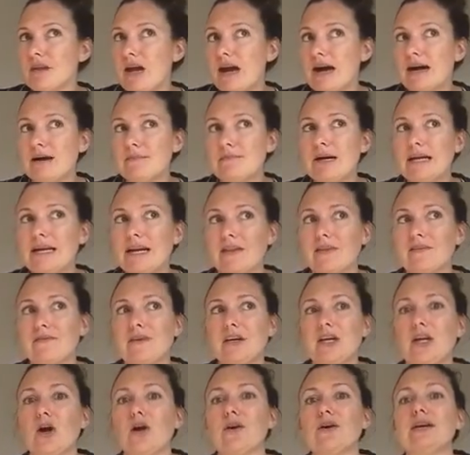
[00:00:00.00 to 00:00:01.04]
another
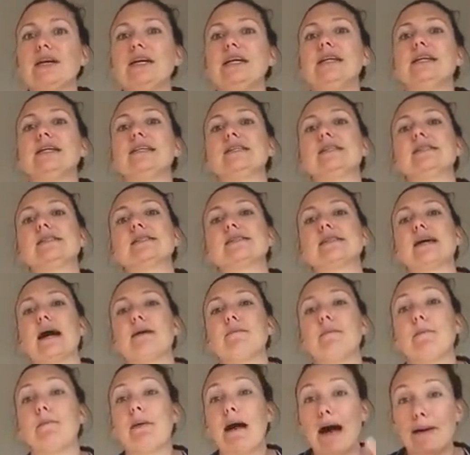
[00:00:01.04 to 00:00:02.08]
video, is
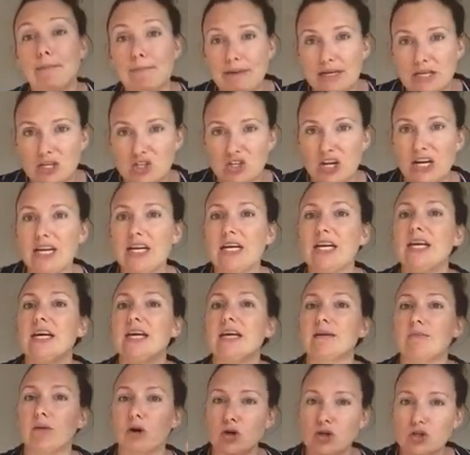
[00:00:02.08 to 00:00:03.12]
about binge eating
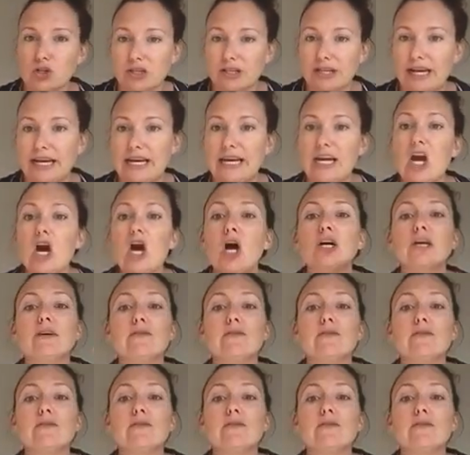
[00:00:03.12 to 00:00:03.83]
and emotional eating.